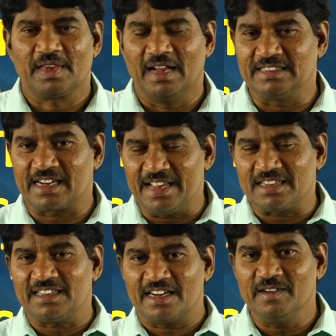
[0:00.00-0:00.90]
Is it clear,
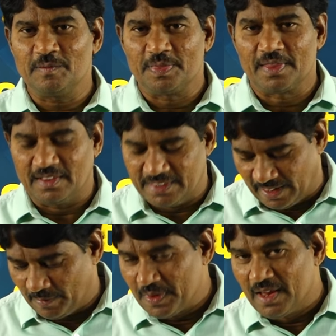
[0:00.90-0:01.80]
children?
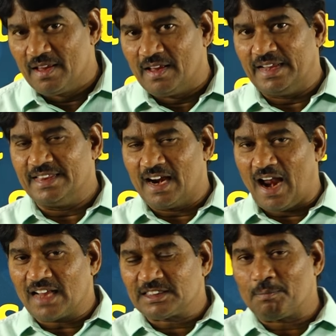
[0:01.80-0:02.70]
Then in the
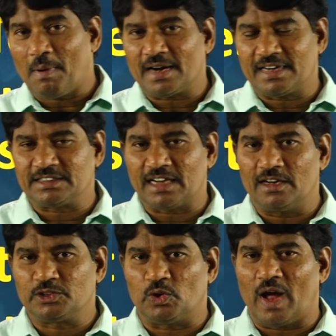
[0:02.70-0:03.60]
last part test
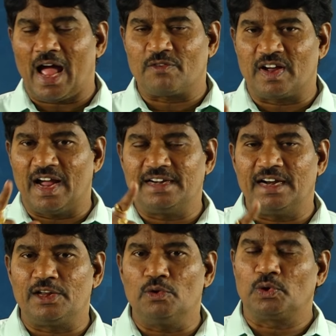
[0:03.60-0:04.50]
also I have
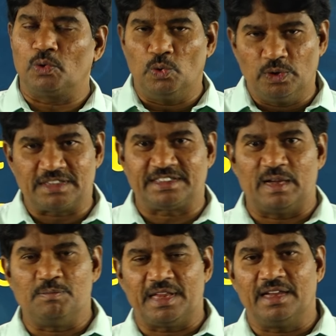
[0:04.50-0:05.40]
guided you to do the
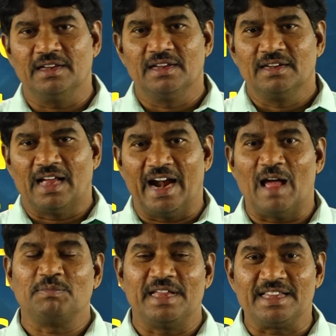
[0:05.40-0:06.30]
same thing, and I
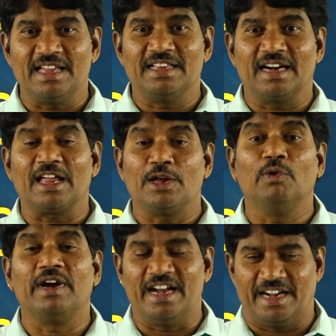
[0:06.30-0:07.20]
am thinking that
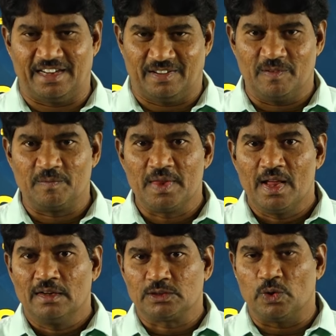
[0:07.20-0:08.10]
you did it.
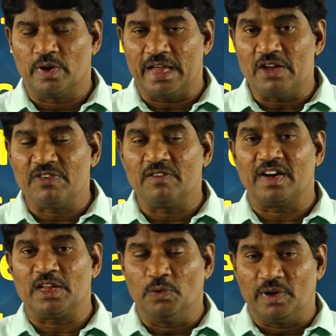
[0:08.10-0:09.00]
So, if ever
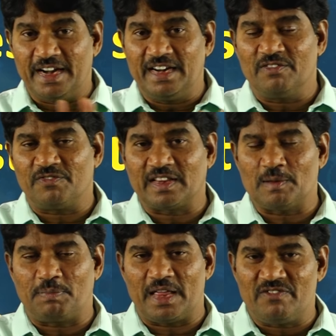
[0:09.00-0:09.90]
you did for the
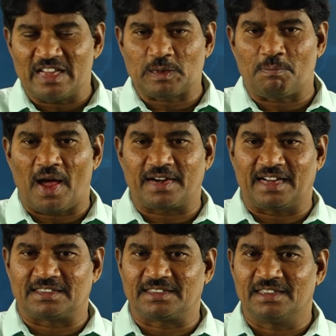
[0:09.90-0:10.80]
previous part
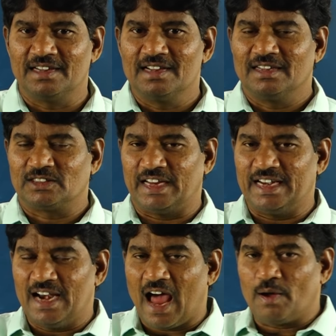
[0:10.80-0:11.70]
test, see
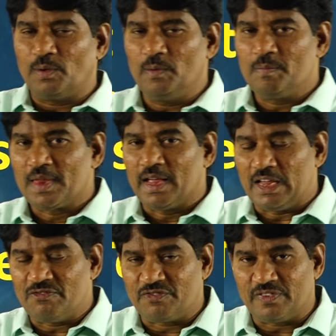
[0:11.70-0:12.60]
now
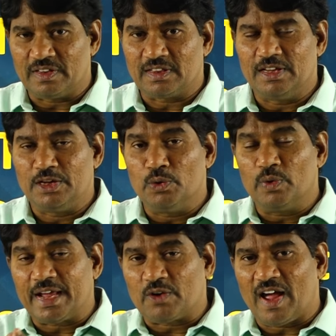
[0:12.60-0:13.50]
if you
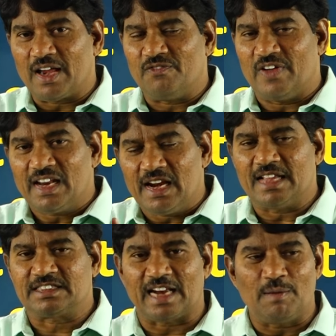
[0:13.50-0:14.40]
require very
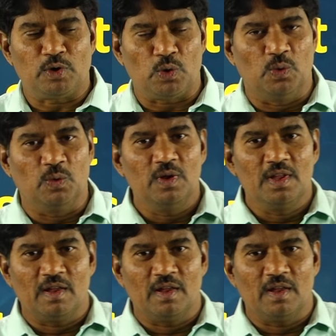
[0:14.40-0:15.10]
less time to